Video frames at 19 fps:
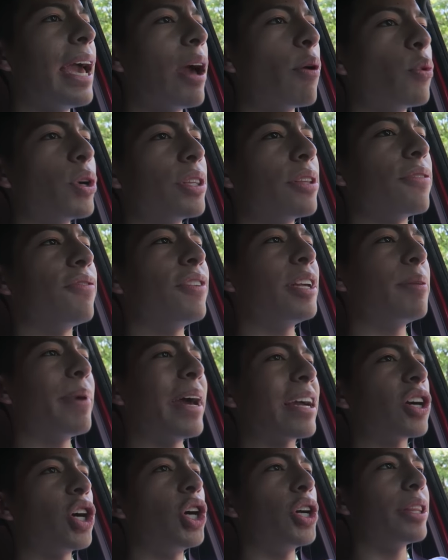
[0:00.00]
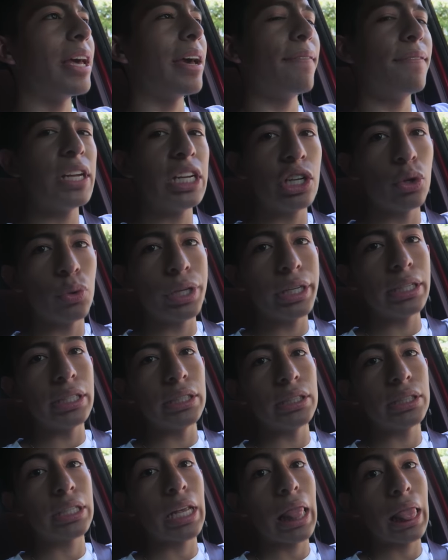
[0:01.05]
and what the feedback on that video is.